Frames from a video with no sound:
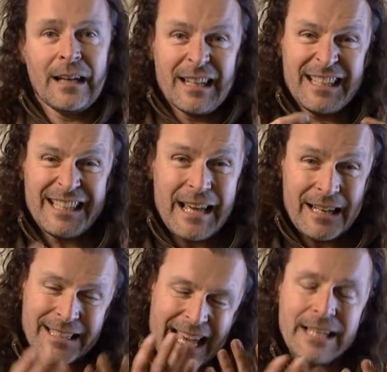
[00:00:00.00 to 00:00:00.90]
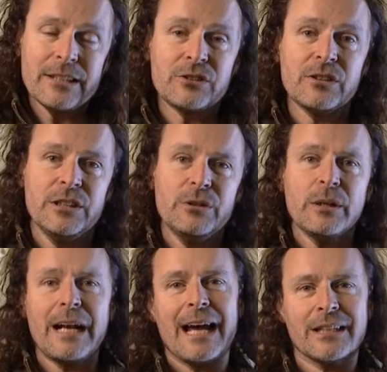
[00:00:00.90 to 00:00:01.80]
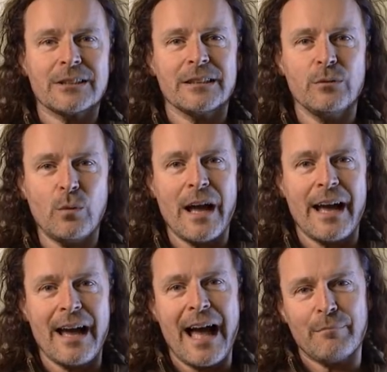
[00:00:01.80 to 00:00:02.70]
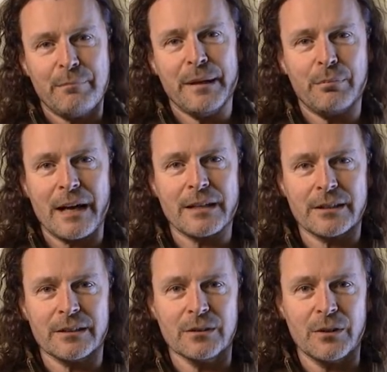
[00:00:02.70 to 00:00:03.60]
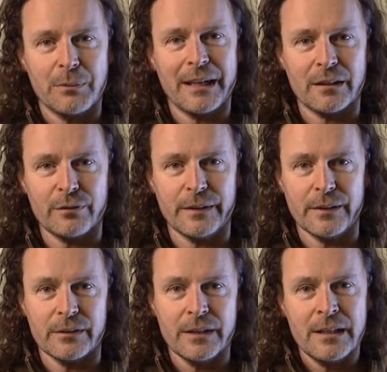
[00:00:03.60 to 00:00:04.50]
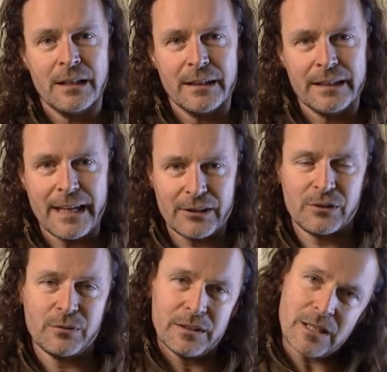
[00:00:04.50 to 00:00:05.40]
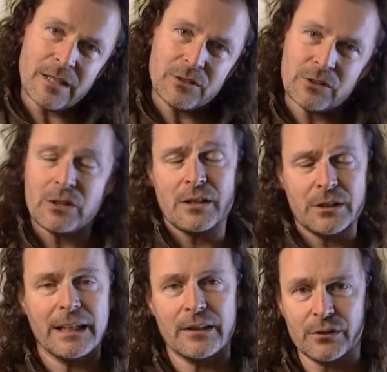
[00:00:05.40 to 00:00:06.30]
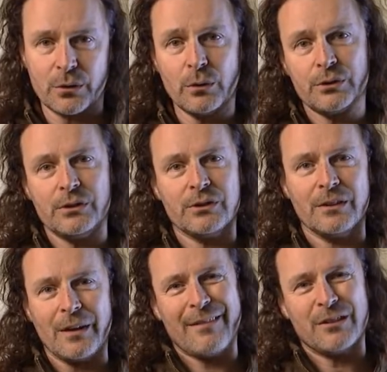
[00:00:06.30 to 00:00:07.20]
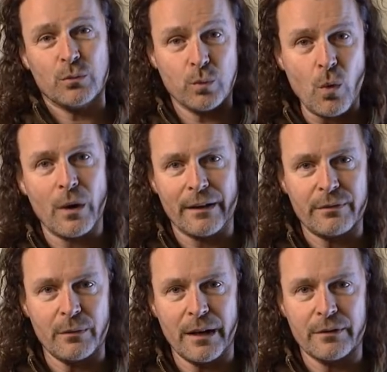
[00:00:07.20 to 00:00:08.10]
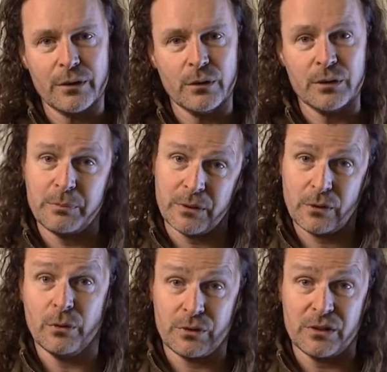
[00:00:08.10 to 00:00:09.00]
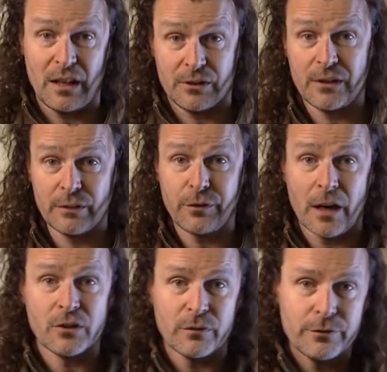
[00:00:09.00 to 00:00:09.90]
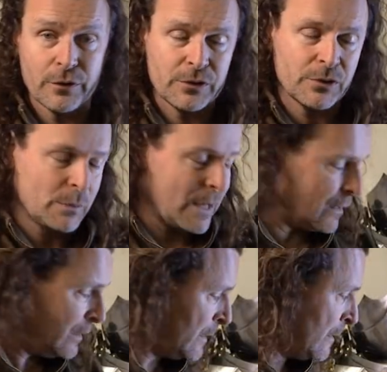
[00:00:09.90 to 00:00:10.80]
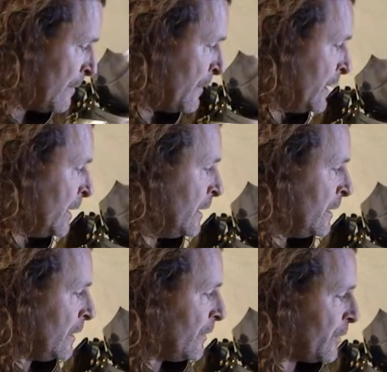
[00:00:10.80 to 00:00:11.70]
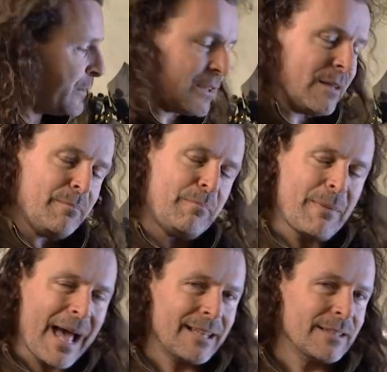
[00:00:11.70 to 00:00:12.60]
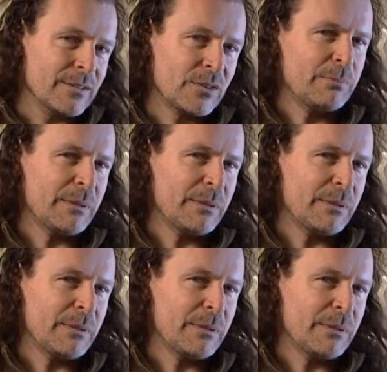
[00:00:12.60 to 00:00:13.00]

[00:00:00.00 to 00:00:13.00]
and layers that you can actually wear and be practical on the battlefield. Yes, knights are starting to get onto horses, so they're not having to walk everywhere, of course, but of course knights did fight on foot as well. There is a balance